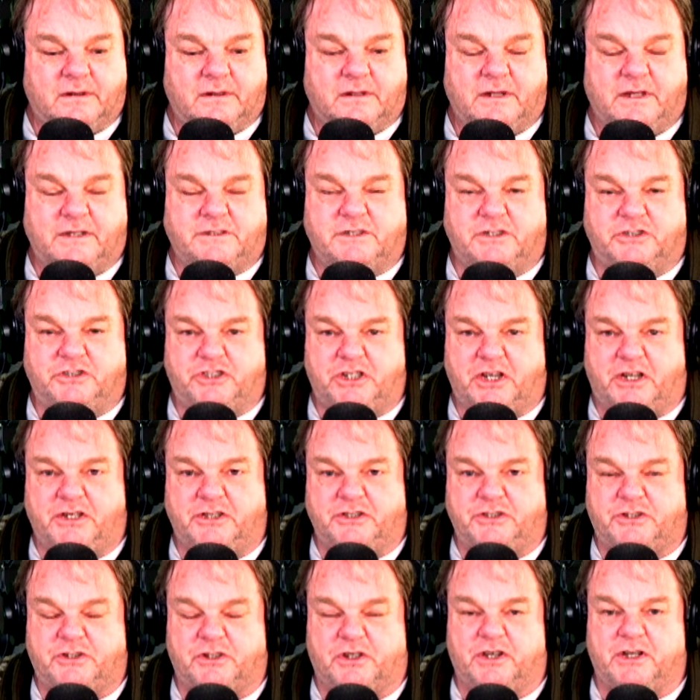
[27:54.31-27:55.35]
It's a
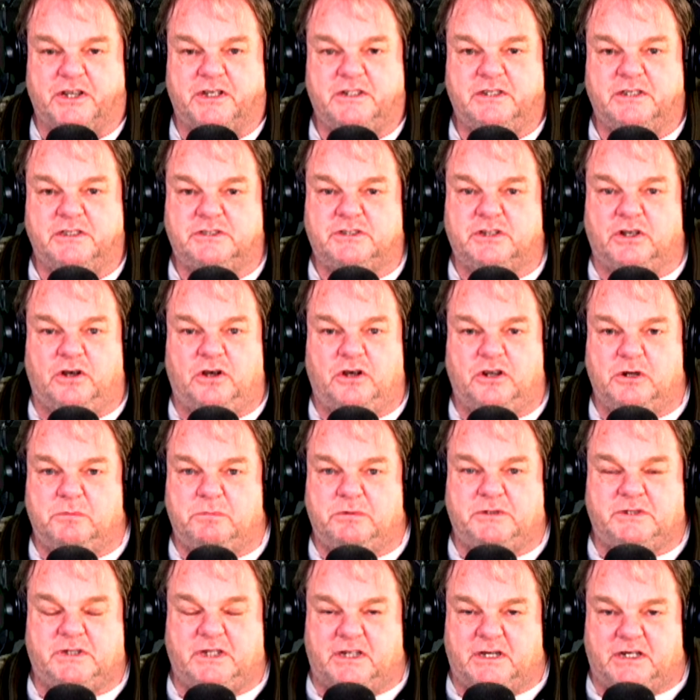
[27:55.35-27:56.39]
genocide. It's
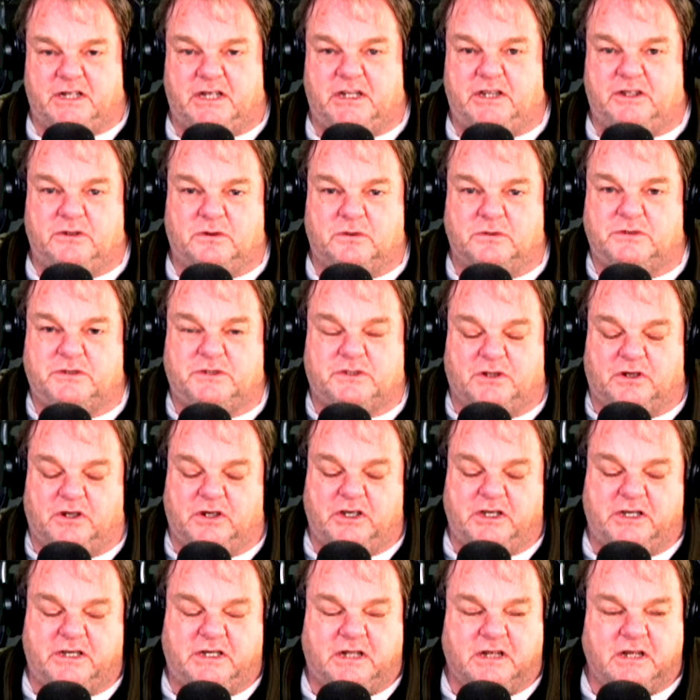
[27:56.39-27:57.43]
100%
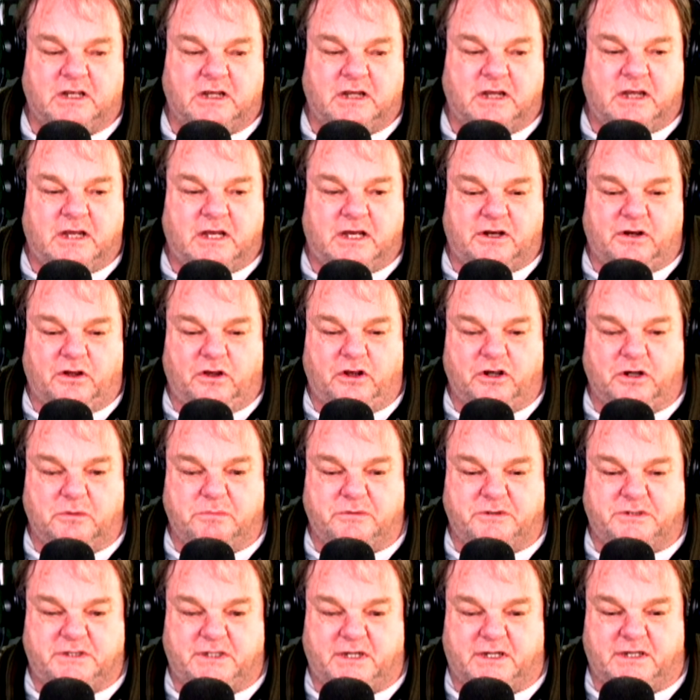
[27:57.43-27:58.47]
ecocide and
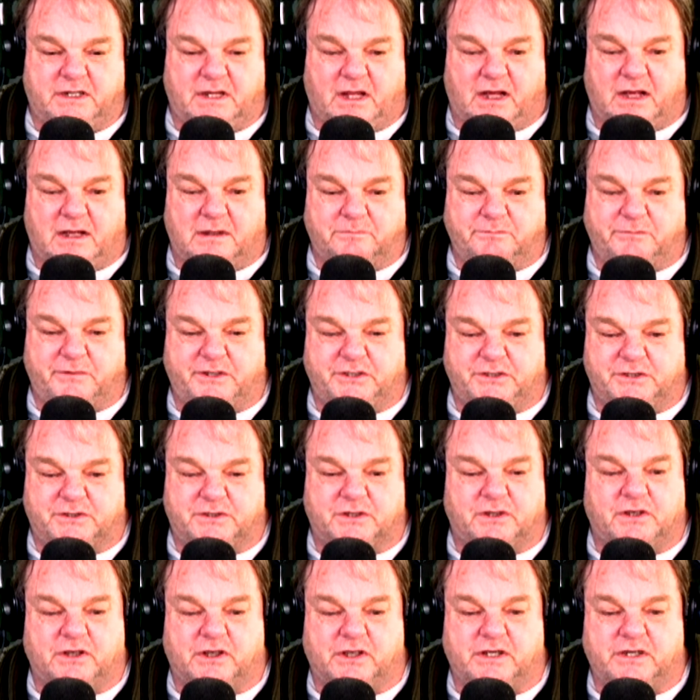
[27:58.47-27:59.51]
100%
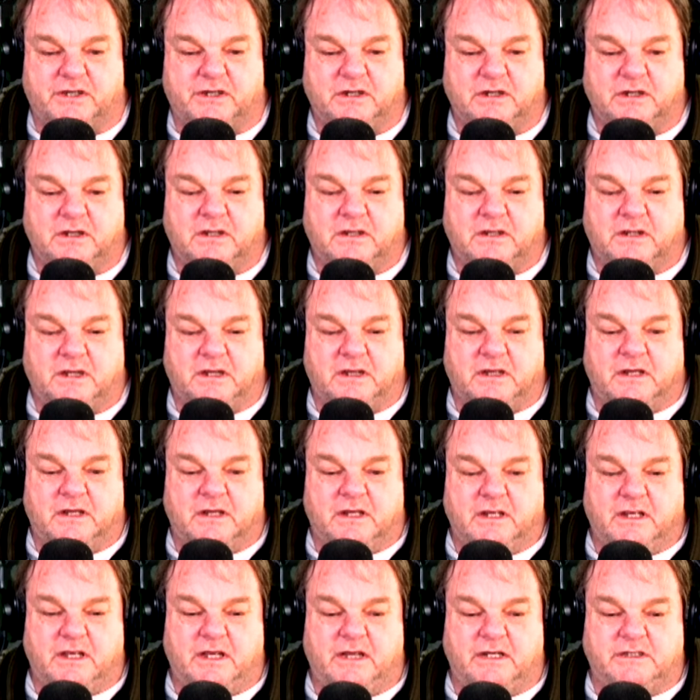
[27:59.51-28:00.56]
omnicide.
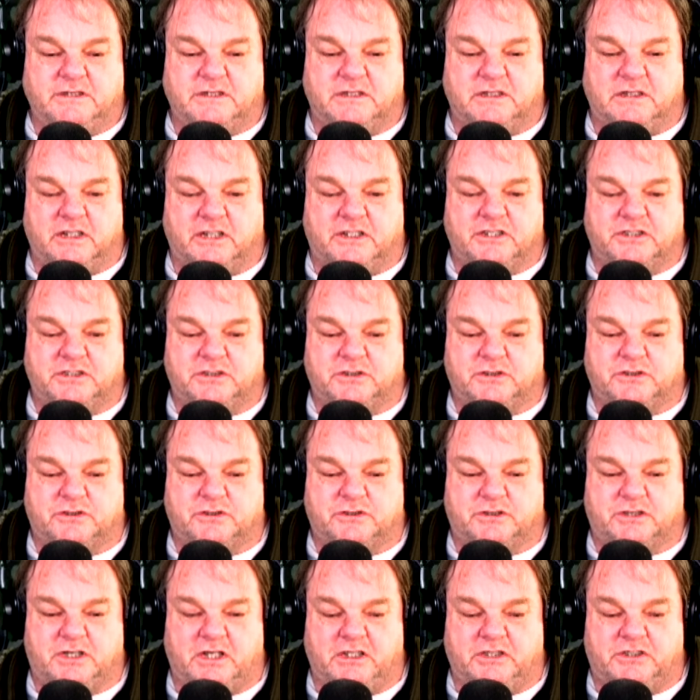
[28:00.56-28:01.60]
It's an
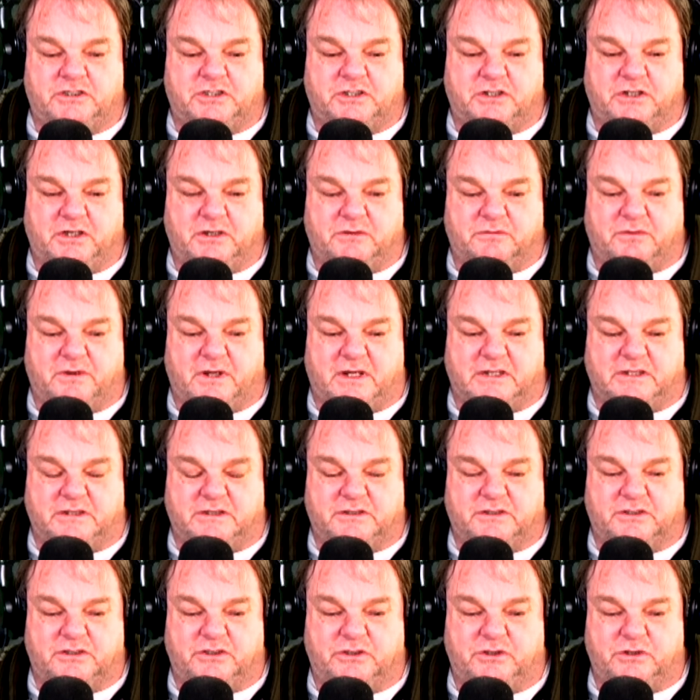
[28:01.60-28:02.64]
extinction
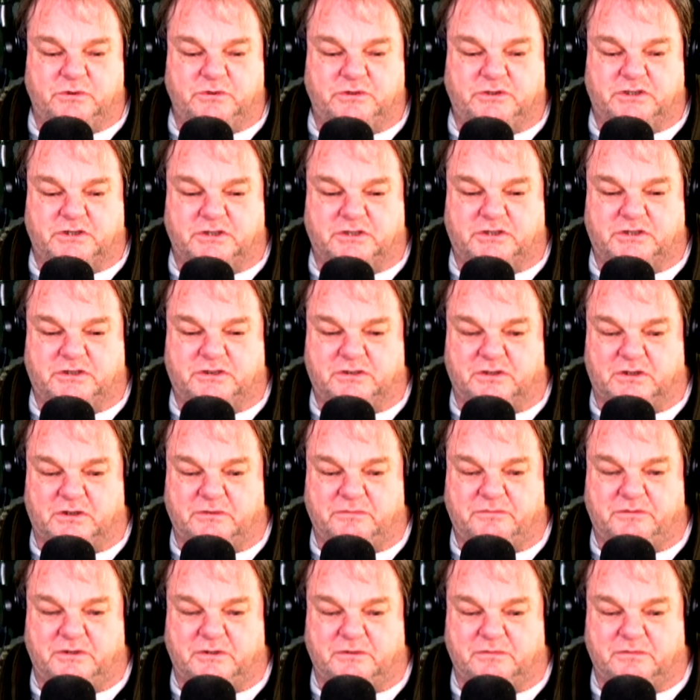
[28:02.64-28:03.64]
event to use this stuff in the